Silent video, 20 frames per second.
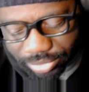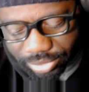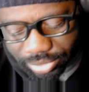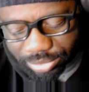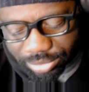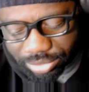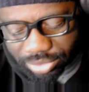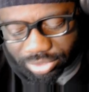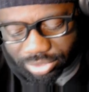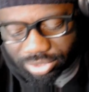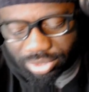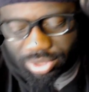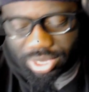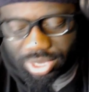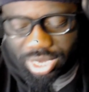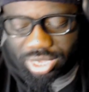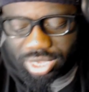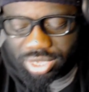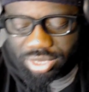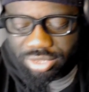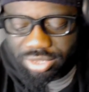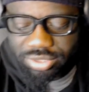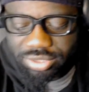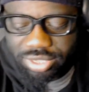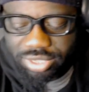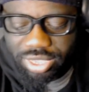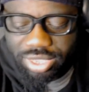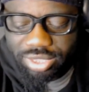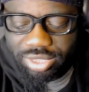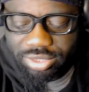Was there something I could have
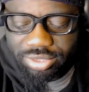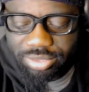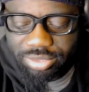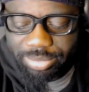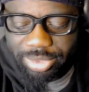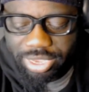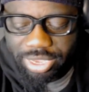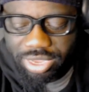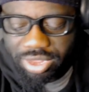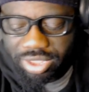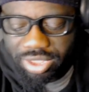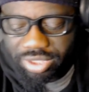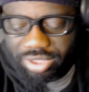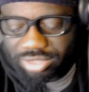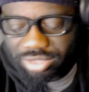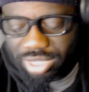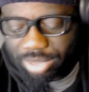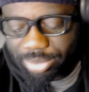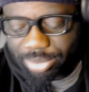said to make it all stop